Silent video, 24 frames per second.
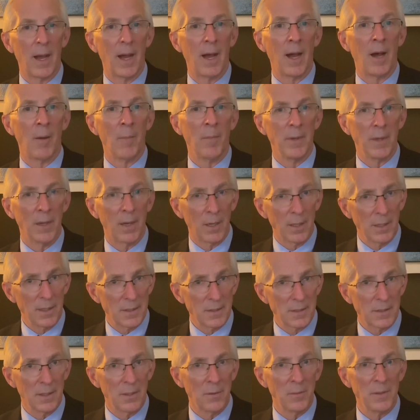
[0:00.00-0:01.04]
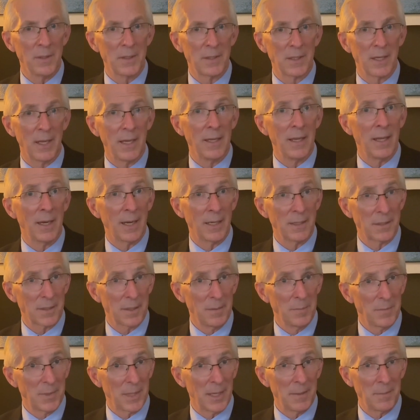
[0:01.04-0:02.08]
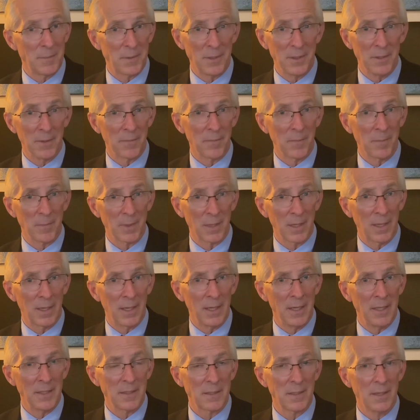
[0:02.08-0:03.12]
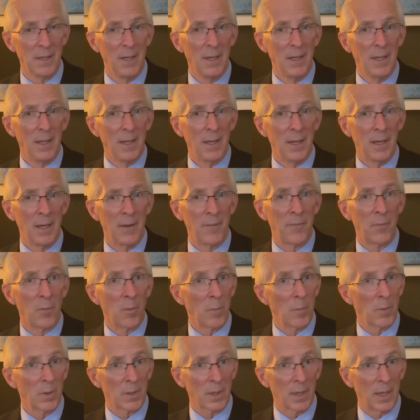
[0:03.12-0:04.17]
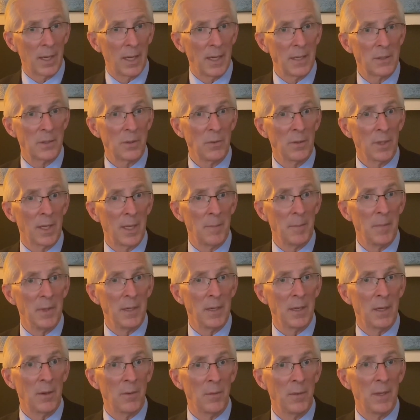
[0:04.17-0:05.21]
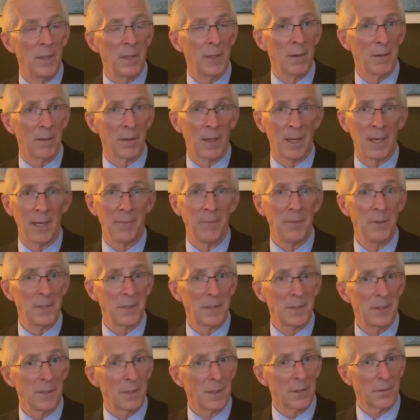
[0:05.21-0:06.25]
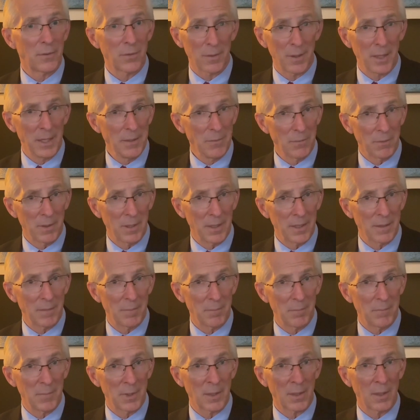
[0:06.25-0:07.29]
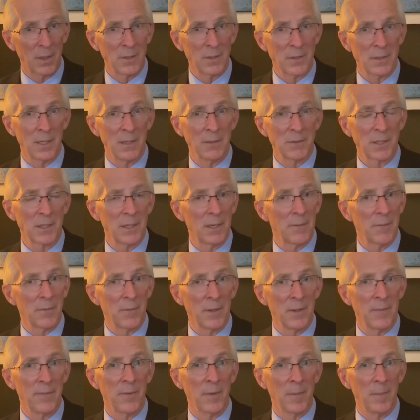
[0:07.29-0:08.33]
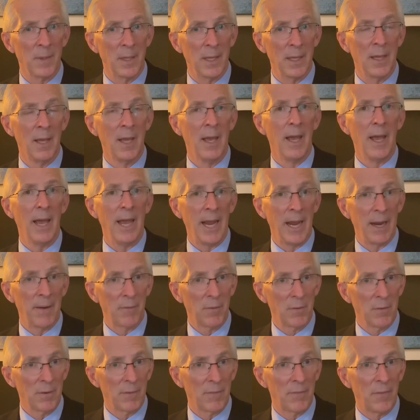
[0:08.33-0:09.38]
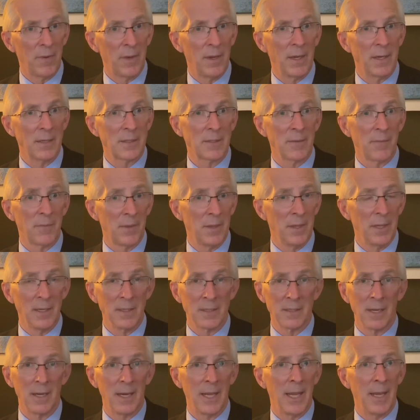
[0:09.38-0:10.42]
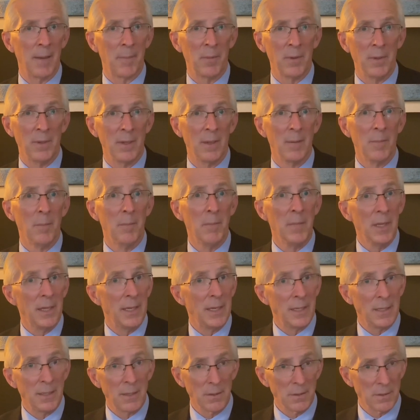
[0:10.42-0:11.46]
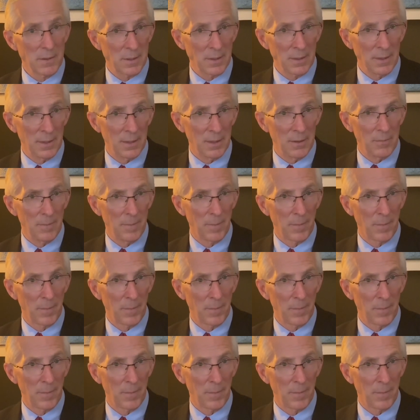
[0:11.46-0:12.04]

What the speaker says: I'll be honest though and say that I sometimes hear from clients, former clients, who let me know that their life is still a train wreck because they're suffering from the after effects of things that happened many years ago.